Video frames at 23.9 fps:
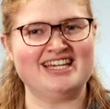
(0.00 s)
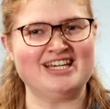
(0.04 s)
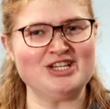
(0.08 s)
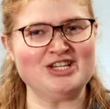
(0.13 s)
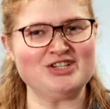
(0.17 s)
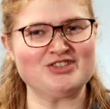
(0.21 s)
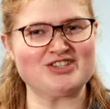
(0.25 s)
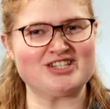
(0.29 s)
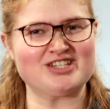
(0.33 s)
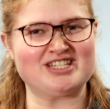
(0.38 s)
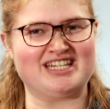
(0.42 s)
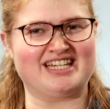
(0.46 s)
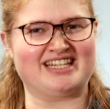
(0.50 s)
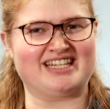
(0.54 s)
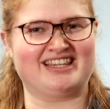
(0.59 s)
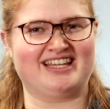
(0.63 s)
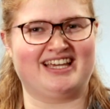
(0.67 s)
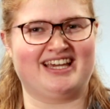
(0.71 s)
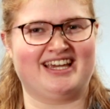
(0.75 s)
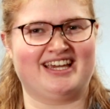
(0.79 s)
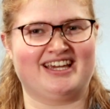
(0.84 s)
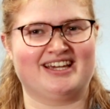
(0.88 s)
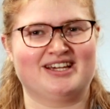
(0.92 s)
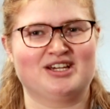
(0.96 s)

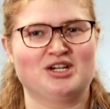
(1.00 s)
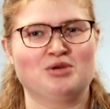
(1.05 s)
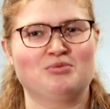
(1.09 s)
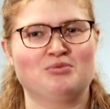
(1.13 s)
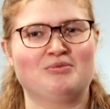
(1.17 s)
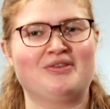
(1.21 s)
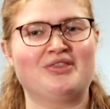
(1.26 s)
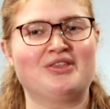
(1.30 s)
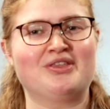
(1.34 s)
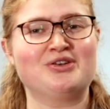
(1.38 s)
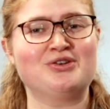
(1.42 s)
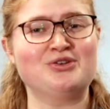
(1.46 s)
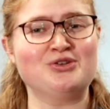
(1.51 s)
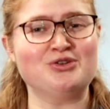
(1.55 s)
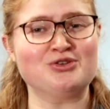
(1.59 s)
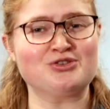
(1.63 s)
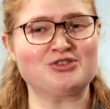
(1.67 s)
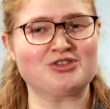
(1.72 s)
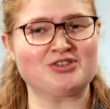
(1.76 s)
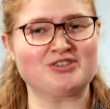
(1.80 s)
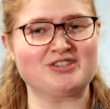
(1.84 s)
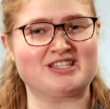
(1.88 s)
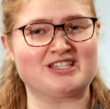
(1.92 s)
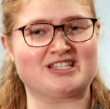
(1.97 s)
Interestingly, when the
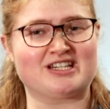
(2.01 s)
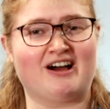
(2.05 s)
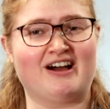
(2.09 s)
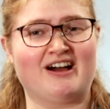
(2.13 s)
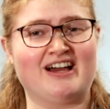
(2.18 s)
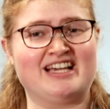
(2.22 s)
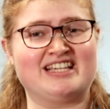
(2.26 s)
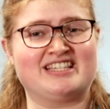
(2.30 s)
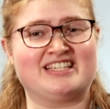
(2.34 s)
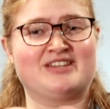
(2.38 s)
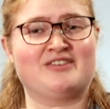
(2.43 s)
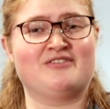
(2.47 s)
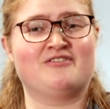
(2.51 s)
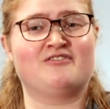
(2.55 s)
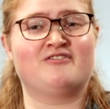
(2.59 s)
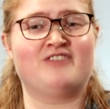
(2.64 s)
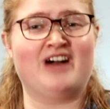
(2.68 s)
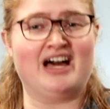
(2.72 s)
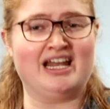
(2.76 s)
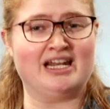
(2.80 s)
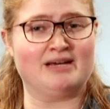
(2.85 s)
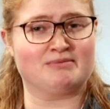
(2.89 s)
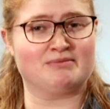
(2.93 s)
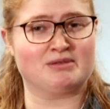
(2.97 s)
neutron star is
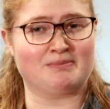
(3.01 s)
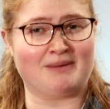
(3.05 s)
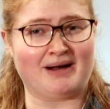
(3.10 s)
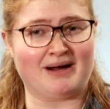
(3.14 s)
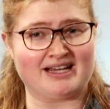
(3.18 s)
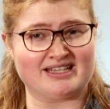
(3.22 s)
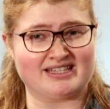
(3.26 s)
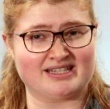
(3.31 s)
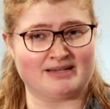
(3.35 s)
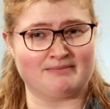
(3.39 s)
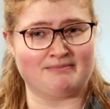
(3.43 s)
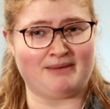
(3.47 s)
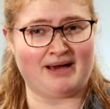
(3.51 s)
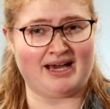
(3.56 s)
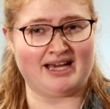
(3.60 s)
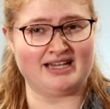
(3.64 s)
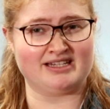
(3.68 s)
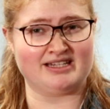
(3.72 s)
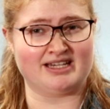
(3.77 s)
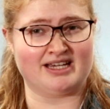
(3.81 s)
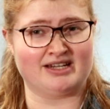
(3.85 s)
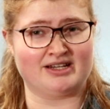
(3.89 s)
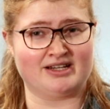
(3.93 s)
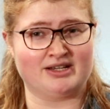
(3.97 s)
enveloped by its
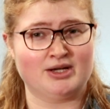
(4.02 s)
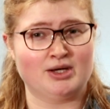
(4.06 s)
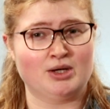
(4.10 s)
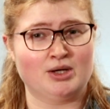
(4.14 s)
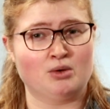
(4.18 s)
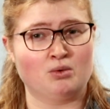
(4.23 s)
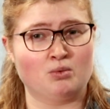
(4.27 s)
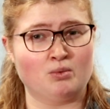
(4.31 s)
companion,